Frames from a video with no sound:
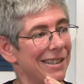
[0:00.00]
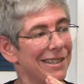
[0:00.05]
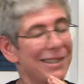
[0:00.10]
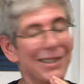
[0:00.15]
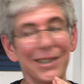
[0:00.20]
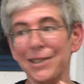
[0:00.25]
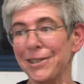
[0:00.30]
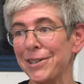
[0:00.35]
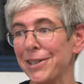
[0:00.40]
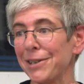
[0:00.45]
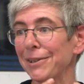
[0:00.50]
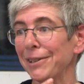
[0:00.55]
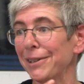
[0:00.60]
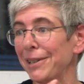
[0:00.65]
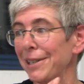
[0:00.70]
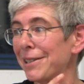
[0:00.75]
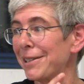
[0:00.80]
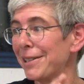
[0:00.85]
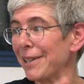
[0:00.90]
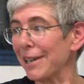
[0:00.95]
do, do you at
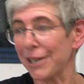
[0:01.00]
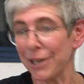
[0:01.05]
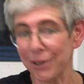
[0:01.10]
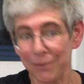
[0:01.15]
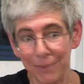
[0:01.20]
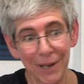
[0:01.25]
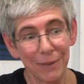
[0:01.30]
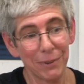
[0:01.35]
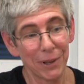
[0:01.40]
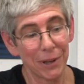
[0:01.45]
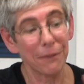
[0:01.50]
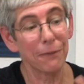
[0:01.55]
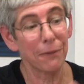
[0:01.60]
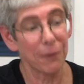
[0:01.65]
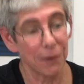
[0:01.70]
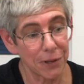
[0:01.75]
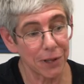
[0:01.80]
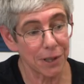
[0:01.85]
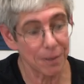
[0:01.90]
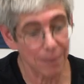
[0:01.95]
least like agree with the
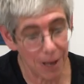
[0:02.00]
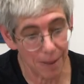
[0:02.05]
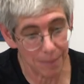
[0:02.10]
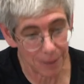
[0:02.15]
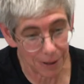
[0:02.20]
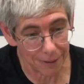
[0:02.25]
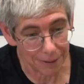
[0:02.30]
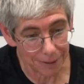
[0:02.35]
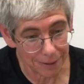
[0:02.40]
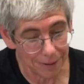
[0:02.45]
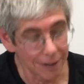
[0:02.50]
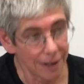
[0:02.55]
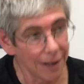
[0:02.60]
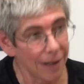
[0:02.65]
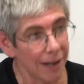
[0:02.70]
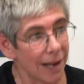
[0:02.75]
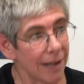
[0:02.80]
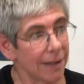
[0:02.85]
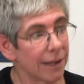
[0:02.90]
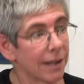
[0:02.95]
First Amendment?
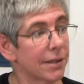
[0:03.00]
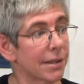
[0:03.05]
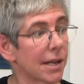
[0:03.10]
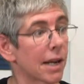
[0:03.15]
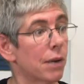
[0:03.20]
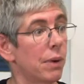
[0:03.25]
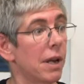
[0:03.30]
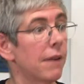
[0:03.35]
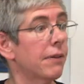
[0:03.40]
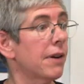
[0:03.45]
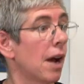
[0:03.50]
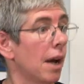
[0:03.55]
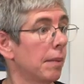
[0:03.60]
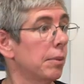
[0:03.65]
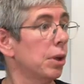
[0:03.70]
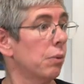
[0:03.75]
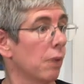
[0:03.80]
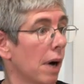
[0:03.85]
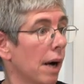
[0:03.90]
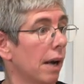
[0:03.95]
And it's like we have
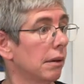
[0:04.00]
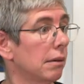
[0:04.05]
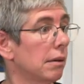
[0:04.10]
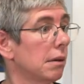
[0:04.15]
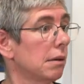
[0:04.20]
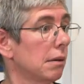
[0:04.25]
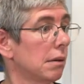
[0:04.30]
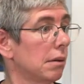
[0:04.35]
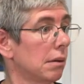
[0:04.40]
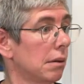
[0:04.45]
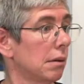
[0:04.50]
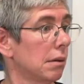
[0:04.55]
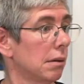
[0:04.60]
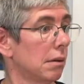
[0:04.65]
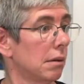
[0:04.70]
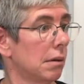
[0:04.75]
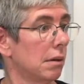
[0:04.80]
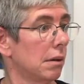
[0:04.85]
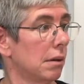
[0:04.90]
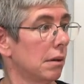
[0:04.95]
common ground.
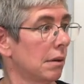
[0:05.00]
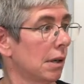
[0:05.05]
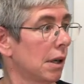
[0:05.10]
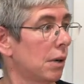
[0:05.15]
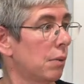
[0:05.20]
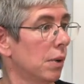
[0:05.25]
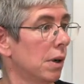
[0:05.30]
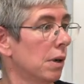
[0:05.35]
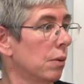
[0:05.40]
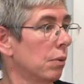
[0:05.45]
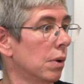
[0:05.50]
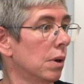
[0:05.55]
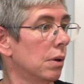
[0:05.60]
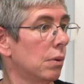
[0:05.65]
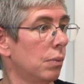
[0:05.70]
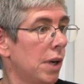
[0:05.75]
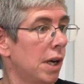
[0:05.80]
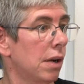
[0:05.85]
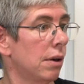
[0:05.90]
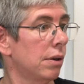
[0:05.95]
Like we're, we're,
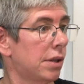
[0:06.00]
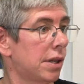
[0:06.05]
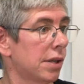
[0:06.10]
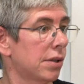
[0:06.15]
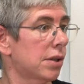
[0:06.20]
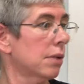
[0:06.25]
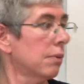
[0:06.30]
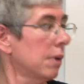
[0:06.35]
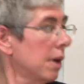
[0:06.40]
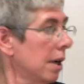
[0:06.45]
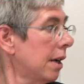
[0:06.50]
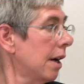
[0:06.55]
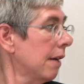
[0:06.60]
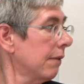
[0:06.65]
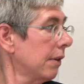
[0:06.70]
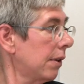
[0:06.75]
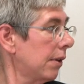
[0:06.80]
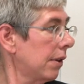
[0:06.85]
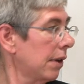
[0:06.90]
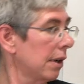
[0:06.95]
we don't disagree on
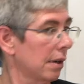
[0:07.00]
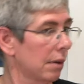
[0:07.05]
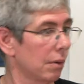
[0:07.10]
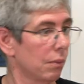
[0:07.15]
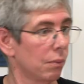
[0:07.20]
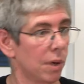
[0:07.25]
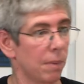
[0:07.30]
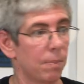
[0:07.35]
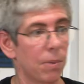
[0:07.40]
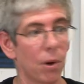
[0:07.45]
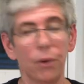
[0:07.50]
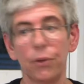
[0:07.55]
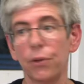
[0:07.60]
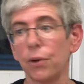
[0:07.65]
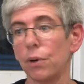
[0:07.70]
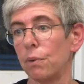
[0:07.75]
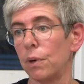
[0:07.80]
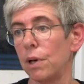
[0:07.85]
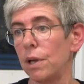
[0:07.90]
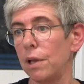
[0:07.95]
everything. We both
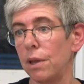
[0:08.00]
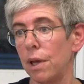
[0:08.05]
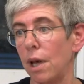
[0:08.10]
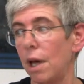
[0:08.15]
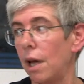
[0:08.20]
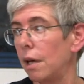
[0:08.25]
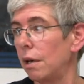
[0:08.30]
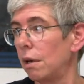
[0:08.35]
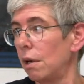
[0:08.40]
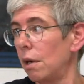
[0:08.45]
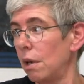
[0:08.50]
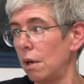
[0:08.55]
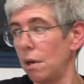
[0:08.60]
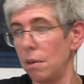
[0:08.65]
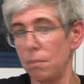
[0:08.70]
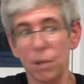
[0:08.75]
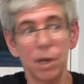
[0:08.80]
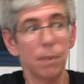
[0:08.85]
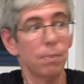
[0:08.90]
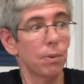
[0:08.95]
agree that
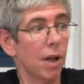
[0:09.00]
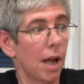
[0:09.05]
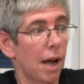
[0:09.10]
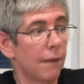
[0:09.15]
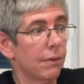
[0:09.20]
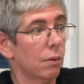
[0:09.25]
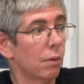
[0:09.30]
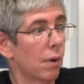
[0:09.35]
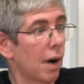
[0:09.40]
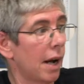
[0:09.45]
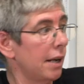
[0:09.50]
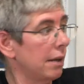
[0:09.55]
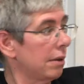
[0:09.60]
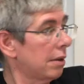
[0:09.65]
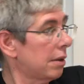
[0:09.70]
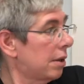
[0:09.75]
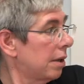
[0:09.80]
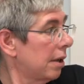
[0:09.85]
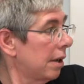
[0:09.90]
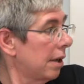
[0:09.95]
people have a right
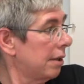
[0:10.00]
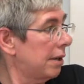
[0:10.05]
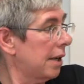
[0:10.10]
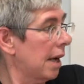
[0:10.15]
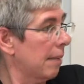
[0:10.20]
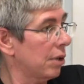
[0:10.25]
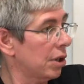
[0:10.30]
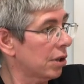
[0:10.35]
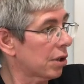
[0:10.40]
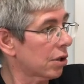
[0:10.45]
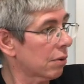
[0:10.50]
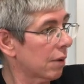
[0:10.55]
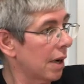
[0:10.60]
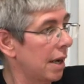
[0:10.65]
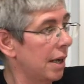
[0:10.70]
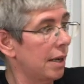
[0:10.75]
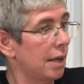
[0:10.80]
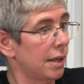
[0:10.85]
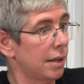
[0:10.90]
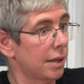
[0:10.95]
to
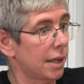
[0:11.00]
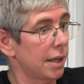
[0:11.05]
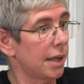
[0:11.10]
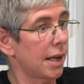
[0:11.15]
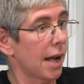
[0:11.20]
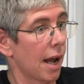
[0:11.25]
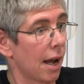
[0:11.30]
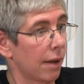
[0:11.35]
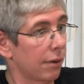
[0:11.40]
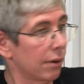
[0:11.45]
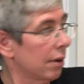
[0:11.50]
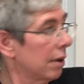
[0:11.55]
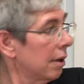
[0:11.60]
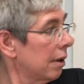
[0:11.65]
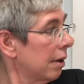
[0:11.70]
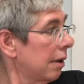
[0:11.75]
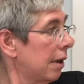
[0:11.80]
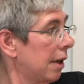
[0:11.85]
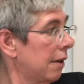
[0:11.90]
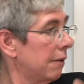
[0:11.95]
demonstrate and to
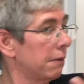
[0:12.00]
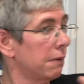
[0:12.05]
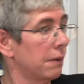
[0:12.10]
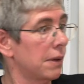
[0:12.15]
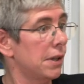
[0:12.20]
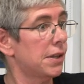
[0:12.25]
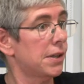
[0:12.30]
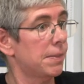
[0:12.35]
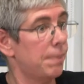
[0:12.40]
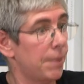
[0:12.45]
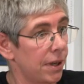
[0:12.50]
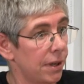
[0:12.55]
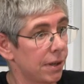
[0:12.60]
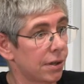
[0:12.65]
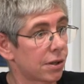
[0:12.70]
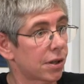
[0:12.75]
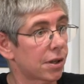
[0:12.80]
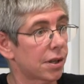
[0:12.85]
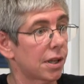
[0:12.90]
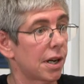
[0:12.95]
gather and free
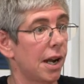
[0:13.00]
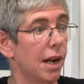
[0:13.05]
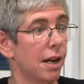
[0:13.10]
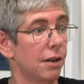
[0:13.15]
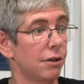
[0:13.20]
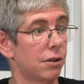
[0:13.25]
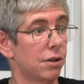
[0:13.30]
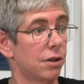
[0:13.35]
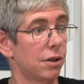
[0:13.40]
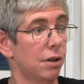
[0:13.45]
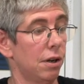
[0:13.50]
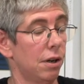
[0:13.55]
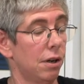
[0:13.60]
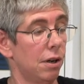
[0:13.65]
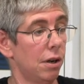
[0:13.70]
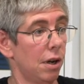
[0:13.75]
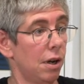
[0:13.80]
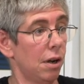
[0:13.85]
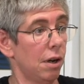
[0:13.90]
speech and to